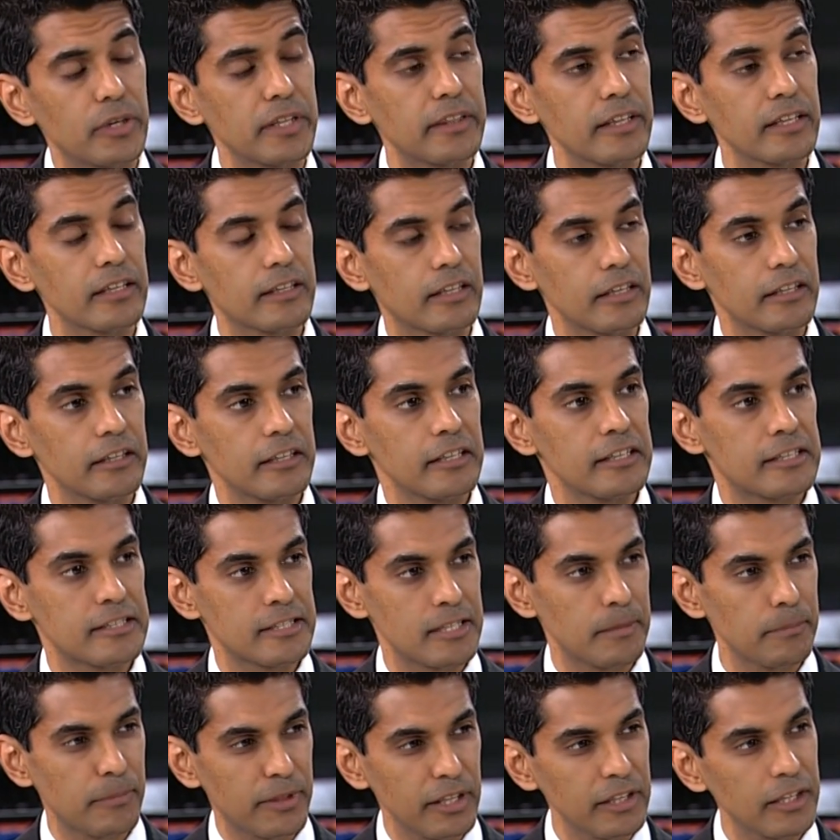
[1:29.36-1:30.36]
I think it's
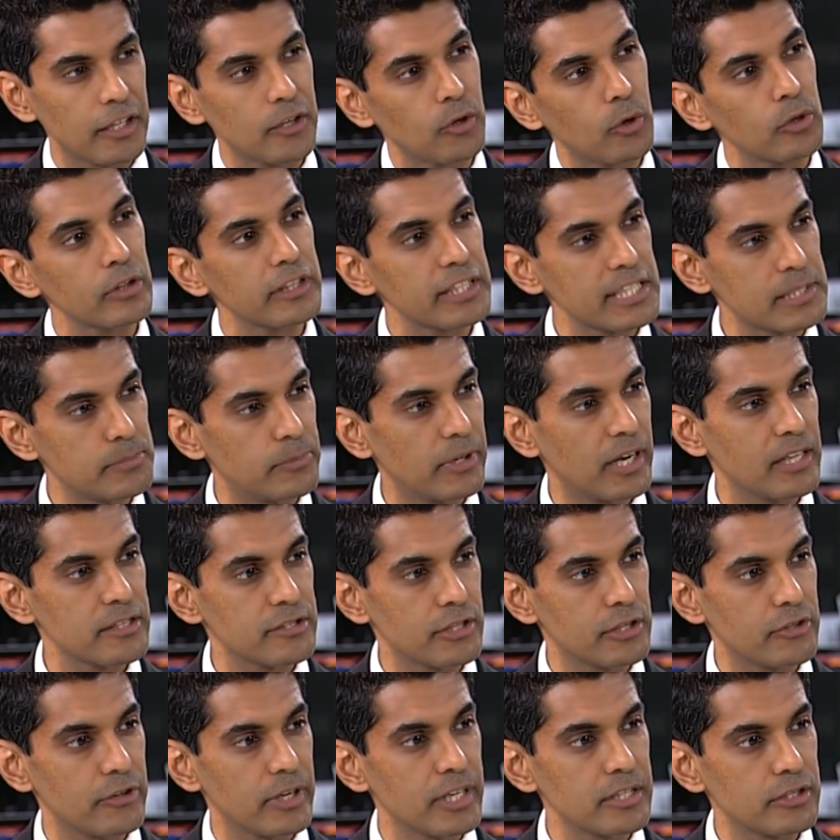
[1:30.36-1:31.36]
something that all these
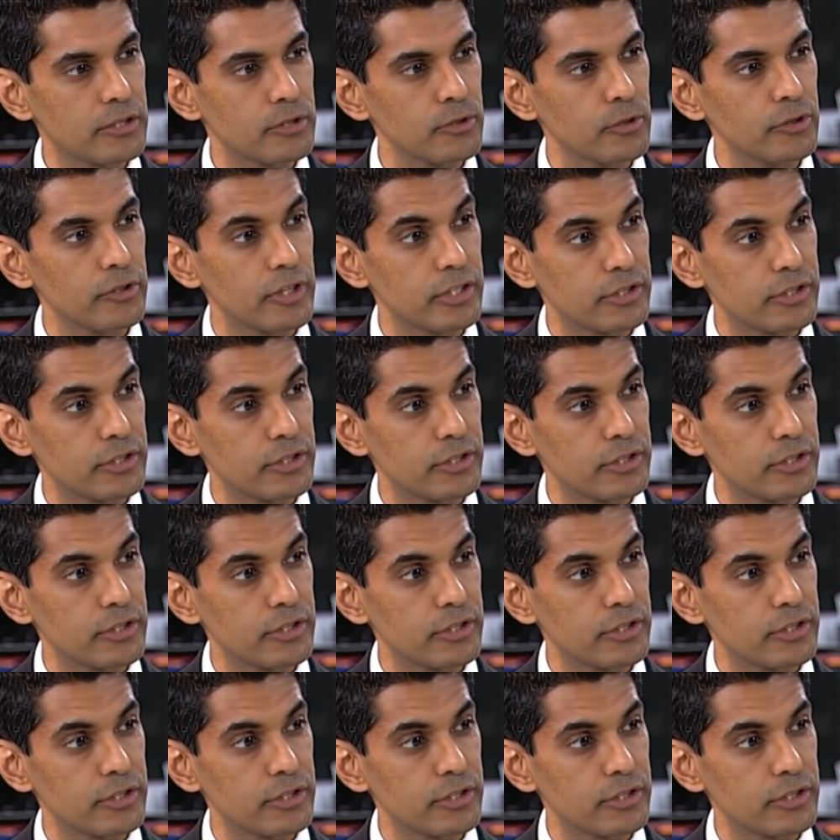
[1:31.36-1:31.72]
brands are trying to do.